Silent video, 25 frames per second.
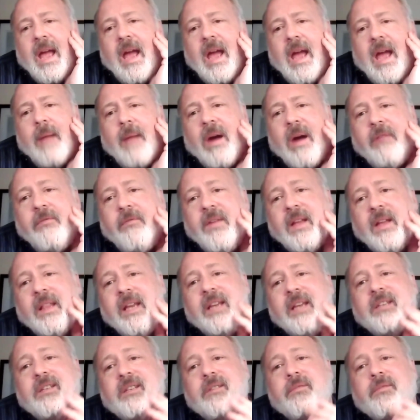and my feeling
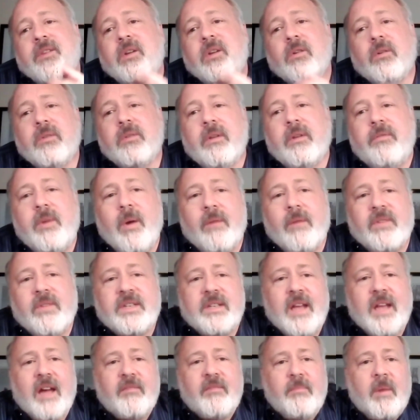is if you don't if you have a
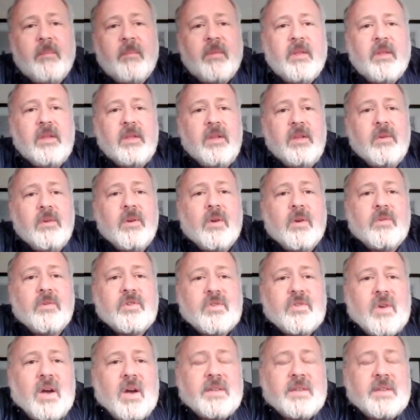staff member that you don't
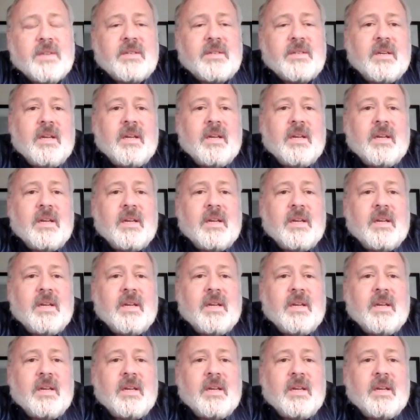trust